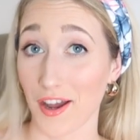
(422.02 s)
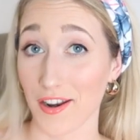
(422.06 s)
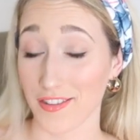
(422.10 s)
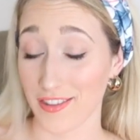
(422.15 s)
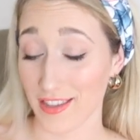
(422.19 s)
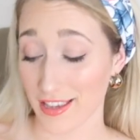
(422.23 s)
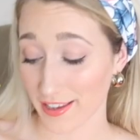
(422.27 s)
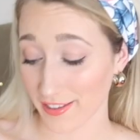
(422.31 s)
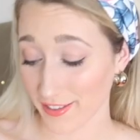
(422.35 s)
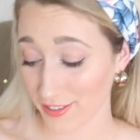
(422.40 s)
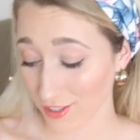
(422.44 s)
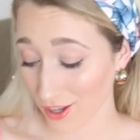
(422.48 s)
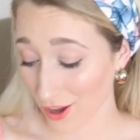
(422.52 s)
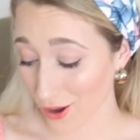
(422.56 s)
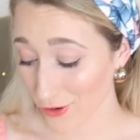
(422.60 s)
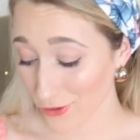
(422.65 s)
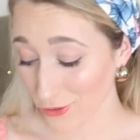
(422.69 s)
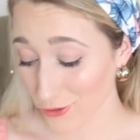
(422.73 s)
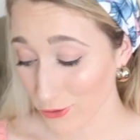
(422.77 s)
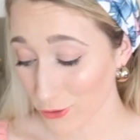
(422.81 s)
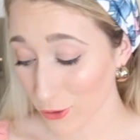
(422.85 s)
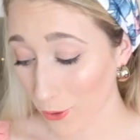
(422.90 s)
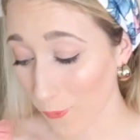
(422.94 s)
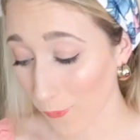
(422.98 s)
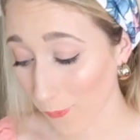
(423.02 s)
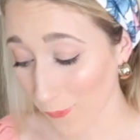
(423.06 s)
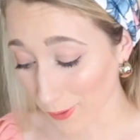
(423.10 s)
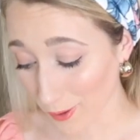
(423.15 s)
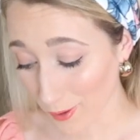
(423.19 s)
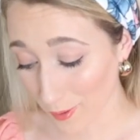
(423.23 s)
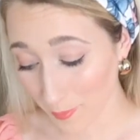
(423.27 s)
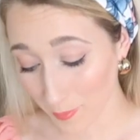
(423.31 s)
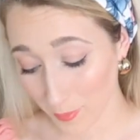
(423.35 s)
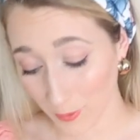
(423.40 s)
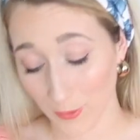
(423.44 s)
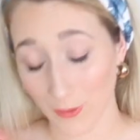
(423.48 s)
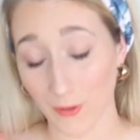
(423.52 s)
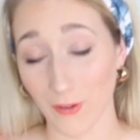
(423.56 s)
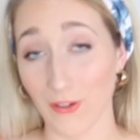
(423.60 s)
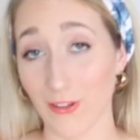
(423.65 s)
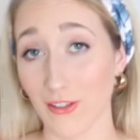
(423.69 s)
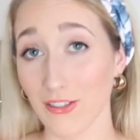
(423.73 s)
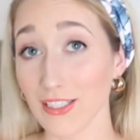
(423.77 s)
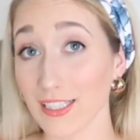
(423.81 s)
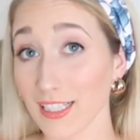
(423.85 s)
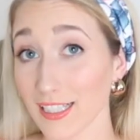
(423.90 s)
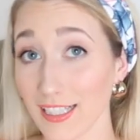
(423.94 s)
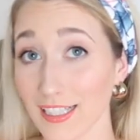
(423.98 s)
got this
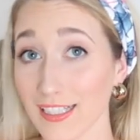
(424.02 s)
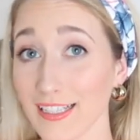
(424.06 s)
adorable